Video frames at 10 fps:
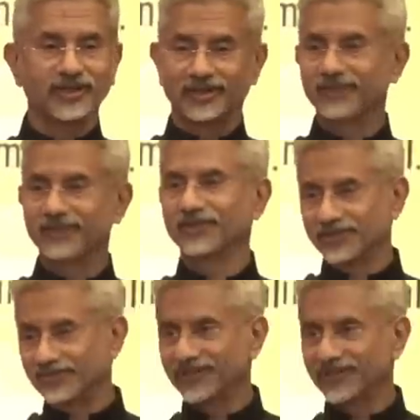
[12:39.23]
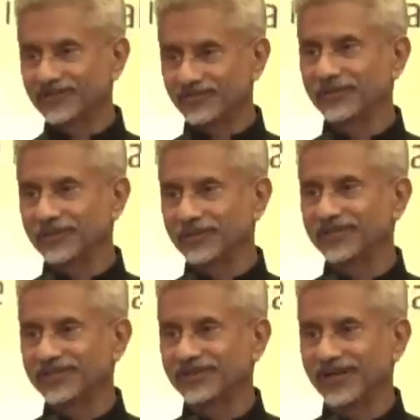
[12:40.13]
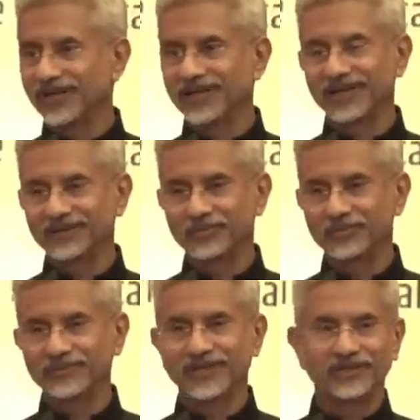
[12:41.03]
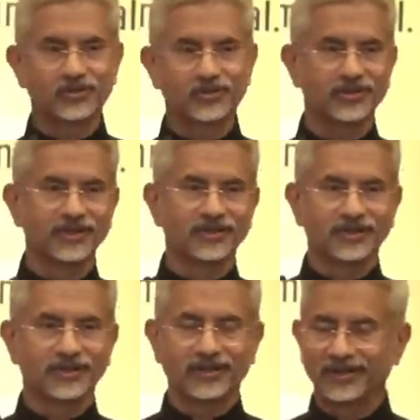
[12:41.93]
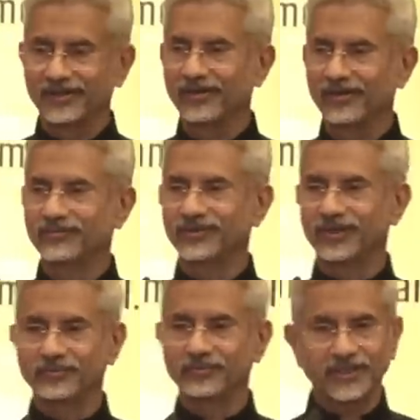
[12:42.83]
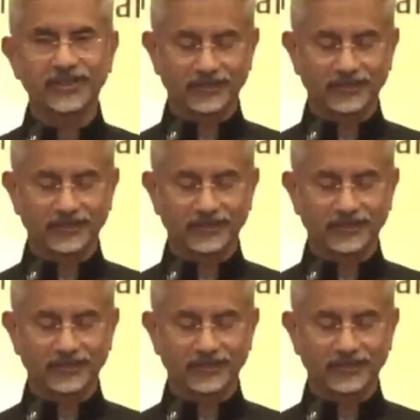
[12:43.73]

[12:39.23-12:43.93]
he was the first foreign minister I had the privilege of meeting.